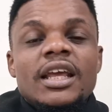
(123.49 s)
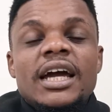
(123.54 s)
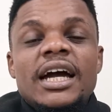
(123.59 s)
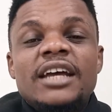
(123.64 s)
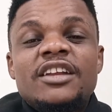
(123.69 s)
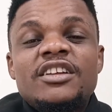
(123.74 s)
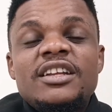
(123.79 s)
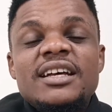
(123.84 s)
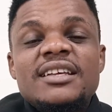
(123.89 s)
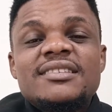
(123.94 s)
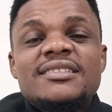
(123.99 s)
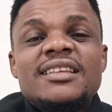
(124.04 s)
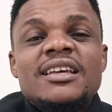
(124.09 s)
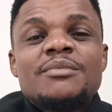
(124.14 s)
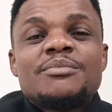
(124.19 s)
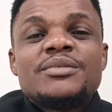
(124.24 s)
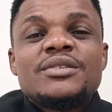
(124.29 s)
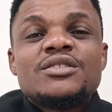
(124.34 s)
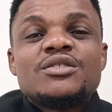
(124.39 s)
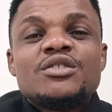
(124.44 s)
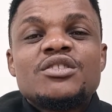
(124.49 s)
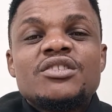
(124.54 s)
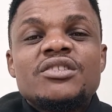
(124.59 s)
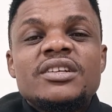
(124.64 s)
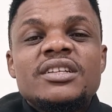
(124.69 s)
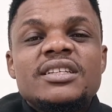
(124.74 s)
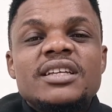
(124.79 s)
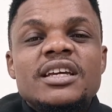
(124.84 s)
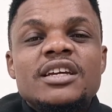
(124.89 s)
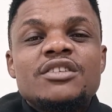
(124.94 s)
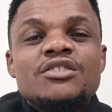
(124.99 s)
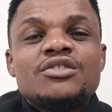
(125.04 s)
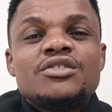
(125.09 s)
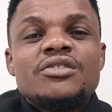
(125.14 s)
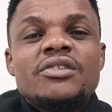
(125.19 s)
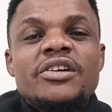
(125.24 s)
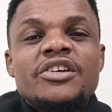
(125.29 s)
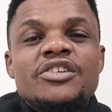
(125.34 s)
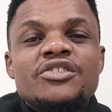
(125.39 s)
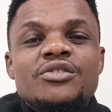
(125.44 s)
Another step is to create a good
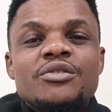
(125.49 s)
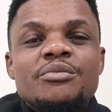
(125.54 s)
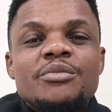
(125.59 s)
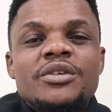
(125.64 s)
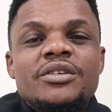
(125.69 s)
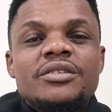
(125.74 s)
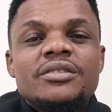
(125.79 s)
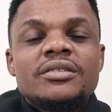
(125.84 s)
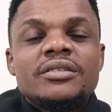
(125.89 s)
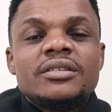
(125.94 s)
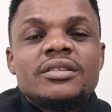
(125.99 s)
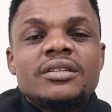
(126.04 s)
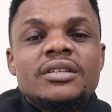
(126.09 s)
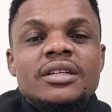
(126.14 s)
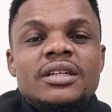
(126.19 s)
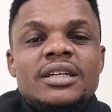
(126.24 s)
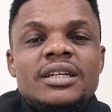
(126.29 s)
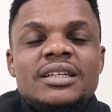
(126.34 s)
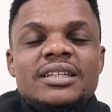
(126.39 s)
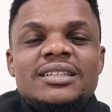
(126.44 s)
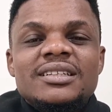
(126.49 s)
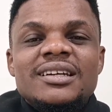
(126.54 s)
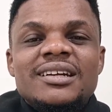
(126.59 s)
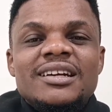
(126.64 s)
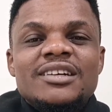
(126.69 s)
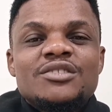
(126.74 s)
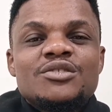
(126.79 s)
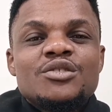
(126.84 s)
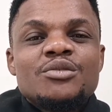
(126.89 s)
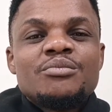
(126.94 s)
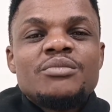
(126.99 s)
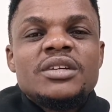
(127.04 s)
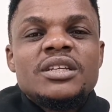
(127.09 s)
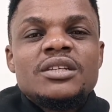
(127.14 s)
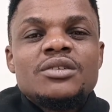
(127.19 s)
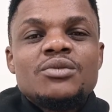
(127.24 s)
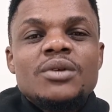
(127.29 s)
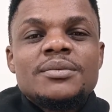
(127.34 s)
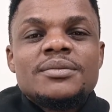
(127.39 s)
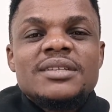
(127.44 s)
resume. There are so
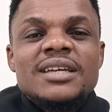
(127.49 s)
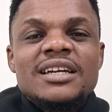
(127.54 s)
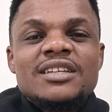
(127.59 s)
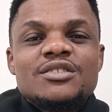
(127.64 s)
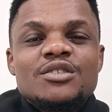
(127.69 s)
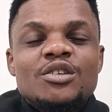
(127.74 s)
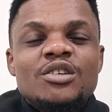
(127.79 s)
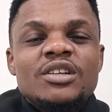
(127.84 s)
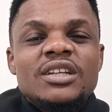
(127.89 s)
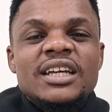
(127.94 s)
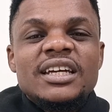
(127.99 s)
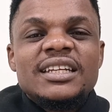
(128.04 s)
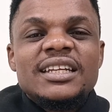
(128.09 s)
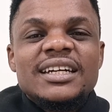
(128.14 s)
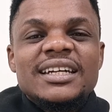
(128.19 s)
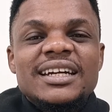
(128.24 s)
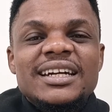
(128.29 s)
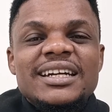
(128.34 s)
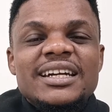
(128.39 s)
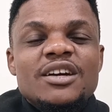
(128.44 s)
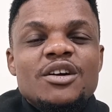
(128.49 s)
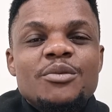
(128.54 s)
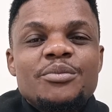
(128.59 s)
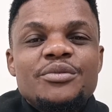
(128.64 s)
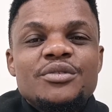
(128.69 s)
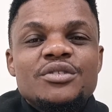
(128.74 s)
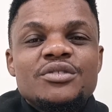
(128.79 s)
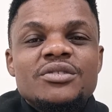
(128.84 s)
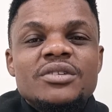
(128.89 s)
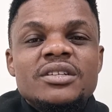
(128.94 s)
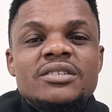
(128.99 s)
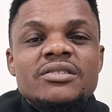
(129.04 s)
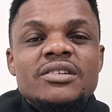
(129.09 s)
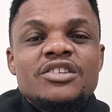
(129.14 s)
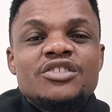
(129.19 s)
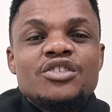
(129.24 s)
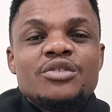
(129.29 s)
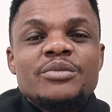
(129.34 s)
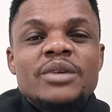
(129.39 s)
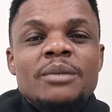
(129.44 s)
many websites online that can help you create
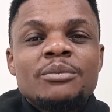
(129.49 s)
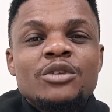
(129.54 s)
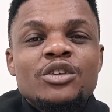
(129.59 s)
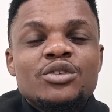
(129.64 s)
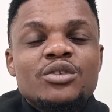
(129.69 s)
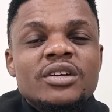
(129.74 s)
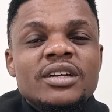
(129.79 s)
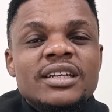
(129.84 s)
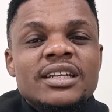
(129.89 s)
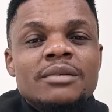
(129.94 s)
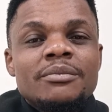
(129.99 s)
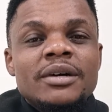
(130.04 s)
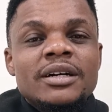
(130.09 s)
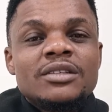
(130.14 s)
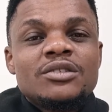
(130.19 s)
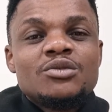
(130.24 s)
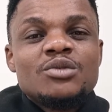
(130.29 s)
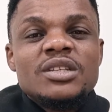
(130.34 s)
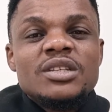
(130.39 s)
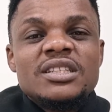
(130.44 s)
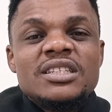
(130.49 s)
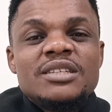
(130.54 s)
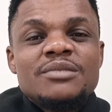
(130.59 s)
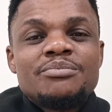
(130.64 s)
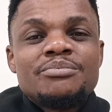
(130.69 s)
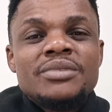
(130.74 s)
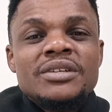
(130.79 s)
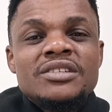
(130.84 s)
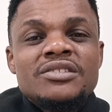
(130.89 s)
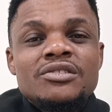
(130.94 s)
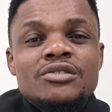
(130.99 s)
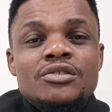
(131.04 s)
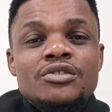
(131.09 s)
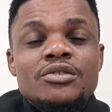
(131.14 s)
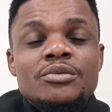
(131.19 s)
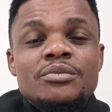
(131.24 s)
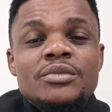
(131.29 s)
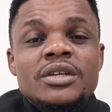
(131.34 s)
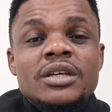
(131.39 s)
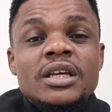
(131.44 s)
resume. I'm not talking about 20-page
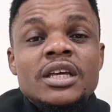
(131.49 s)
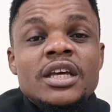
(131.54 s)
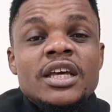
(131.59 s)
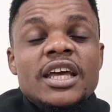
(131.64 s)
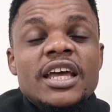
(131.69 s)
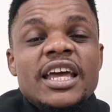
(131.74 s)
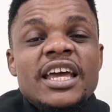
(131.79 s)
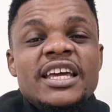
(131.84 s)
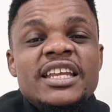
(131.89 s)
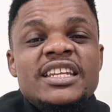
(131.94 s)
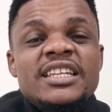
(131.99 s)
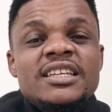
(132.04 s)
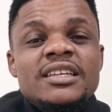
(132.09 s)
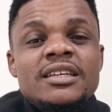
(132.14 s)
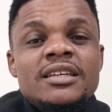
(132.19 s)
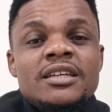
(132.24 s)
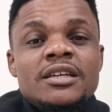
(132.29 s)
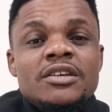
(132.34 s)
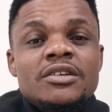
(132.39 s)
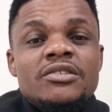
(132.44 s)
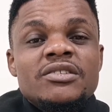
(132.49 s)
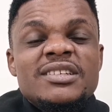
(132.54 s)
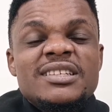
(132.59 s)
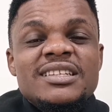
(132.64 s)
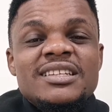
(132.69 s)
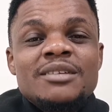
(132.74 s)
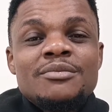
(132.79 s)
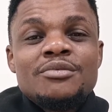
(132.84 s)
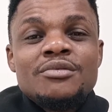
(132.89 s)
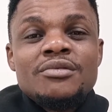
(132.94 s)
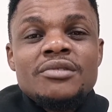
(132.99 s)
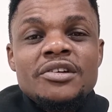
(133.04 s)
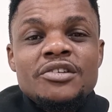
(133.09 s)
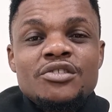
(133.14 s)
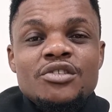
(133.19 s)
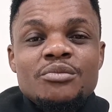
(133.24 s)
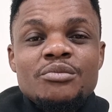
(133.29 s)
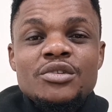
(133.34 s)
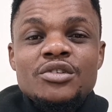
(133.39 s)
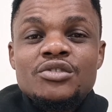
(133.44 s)
resume. Any reasonable
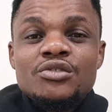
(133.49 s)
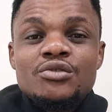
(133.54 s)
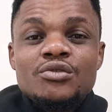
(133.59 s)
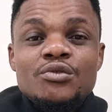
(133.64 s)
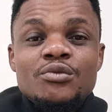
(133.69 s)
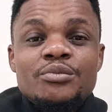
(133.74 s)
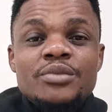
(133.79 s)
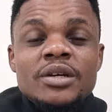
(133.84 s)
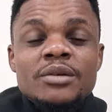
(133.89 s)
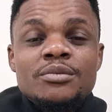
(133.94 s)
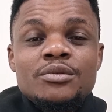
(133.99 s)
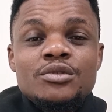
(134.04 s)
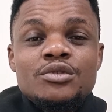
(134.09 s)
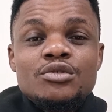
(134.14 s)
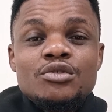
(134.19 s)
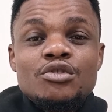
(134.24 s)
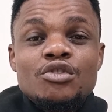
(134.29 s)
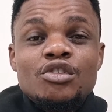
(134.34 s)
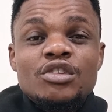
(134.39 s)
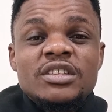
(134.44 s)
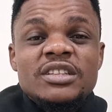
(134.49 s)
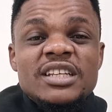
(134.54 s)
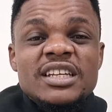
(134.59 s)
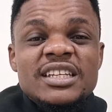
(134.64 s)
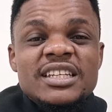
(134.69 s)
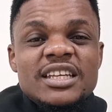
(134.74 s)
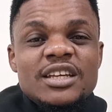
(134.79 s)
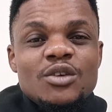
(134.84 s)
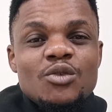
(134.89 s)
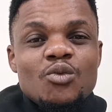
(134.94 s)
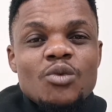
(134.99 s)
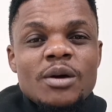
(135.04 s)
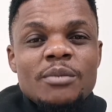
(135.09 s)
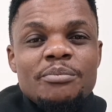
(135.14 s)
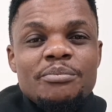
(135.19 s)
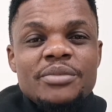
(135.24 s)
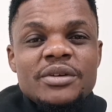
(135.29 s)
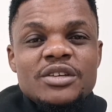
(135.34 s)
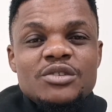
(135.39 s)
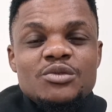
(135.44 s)
resume should be able to contain a
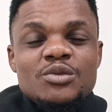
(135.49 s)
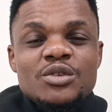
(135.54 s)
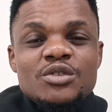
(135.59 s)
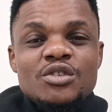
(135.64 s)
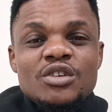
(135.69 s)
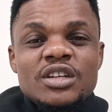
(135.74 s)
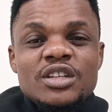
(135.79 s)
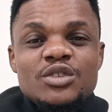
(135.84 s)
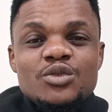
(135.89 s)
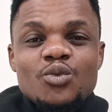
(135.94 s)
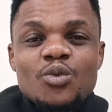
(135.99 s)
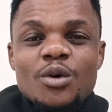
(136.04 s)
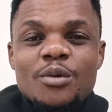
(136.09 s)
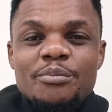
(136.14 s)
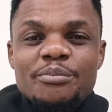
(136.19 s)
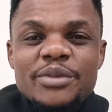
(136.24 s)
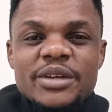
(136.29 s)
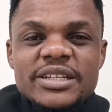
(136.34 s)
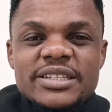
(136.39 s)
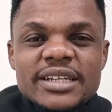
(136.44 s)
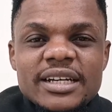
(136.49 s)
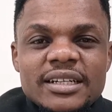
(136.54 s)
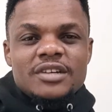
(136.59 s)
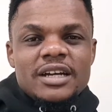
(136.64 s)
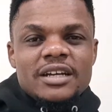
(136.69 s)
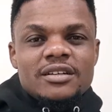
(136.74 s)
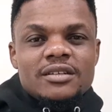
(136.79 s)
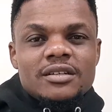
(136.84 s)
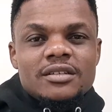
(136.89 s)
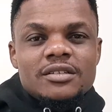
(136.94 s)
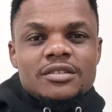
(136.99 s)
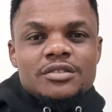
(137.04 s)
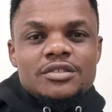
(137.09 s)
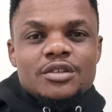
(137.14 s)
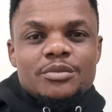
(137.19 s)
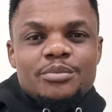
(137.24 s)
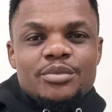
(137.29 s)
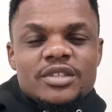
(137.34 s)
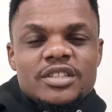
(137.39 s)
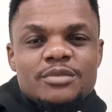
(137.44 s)
one page. We call it one pager. Try all
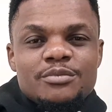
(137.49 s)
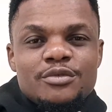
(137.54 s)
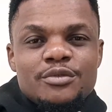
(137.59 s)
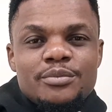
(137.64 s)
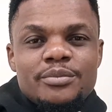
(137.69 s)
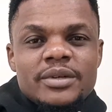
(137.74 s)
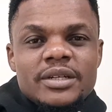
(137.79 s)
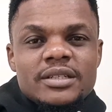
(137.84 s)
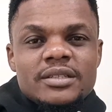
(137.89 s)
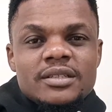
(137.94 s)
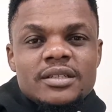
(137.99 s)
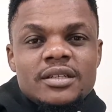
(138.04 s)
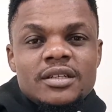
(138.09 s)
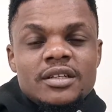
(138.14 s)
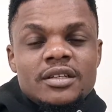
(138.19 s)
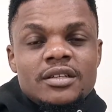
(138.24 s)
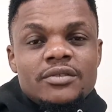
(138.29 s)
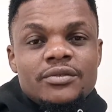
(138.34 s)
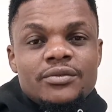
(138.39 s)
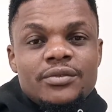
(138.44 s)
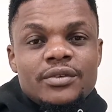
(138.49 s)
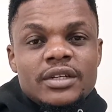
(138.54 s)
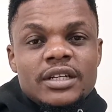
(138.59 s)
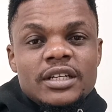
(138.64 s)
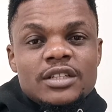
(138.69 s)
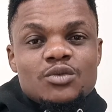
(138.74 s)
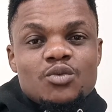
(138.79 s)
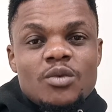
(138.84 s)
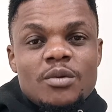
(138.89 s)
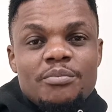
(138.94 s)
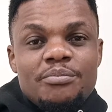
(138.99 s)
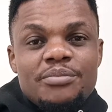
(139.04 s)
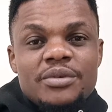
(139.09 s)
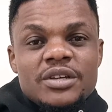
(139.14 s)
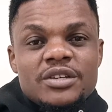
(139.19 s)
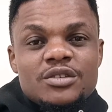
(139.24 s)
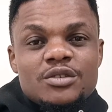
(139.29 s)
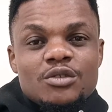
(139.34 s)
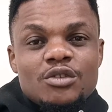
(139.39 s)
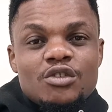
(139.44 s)
your possible best for that one
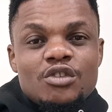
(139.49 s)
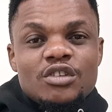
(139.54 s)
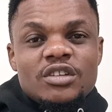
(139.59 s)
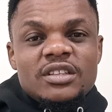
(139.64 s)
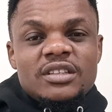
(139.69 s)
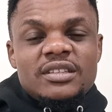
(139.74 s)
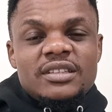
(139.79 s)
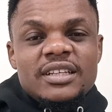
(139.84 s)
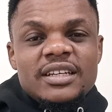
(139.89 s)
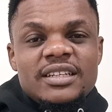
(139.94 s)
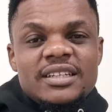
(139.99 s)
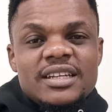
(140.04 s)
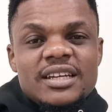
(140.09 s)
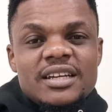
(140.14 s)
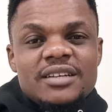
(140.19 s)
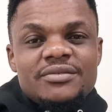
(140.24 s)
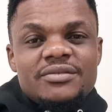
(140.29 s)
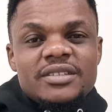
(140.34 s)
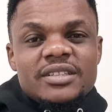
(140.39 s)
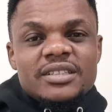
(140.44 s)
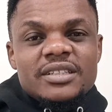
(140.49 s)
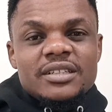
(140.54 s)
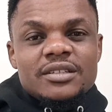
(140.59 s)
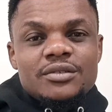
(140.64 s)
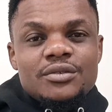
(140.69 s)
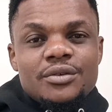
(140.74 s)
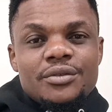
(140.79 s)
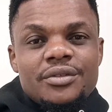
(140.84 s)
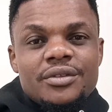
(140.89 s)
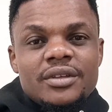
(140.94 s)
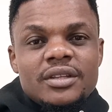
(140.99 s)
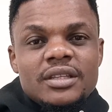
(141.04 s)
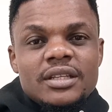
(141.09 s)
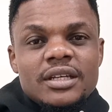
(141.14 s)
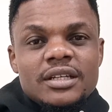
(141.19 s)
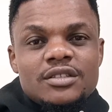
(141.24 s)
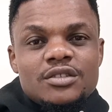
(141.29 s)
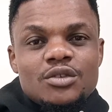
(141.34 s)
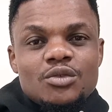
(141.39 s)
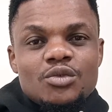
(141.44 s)
page to contain every single thing
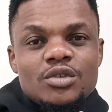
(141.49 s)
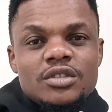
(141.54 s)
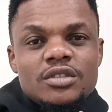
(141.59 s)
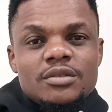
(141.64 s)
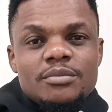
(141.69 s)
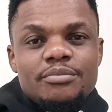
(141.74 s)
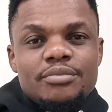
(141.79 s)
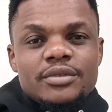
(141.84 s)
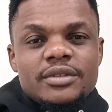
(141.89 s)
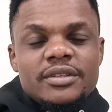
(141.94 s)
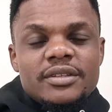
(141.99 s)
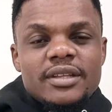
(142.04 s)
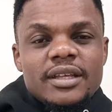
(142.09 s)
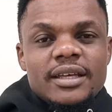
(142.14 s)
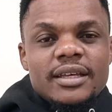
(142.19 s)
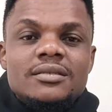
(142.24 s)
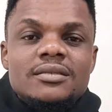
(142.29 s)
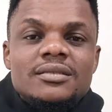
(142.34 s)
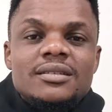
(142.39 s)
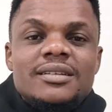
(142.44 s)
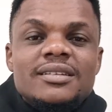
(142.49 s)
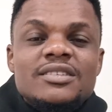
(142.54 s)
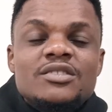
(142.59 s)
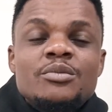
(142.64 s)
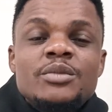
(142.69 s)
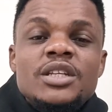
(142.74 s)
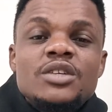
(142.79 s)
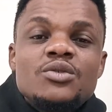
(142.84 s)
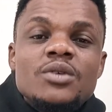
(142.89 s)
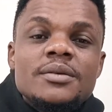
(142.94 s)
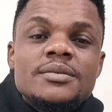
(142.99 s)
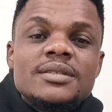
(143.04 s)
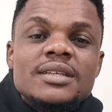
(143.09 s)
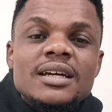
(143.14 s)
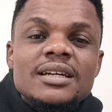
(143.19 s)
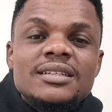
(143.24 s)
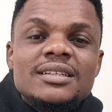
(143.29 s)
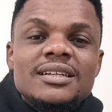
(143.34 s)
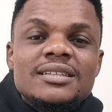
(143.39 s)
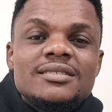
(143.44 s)
that you want to put there. There are so many
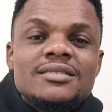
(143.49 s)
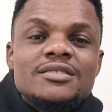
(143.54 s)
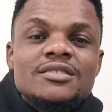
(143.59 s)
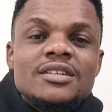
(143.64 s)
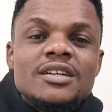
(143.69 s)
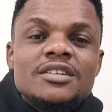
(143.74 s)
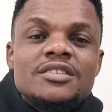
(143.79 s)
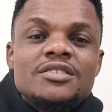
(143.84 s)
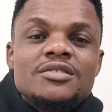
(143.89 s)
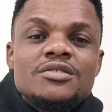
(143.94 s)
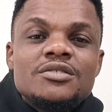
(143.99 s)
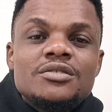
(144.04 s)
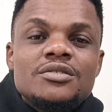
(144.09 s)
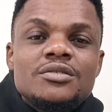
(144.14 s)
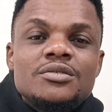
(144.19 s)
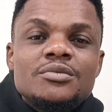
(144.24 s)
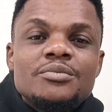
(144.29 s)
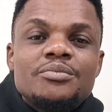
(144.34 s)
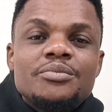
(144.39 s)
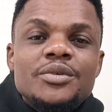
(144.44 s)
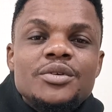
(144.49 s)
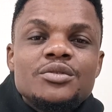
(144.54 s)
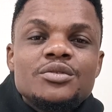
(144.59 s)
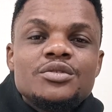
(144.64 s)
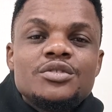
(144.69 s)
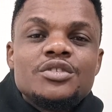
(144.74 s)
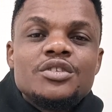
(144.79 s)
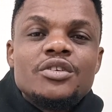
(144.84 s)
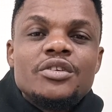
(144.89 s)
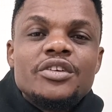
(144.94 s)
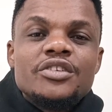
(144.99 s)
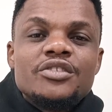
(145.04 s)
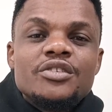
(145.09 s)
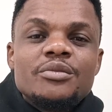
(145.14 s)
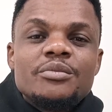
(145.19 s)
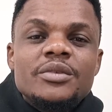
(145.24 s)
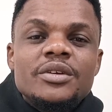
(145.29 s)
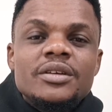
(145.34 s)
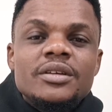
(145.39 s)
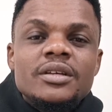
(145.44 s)
websites that you can use to build your
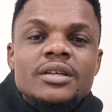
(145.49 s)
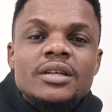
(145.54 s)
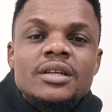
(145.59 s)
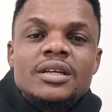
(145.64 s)
resume.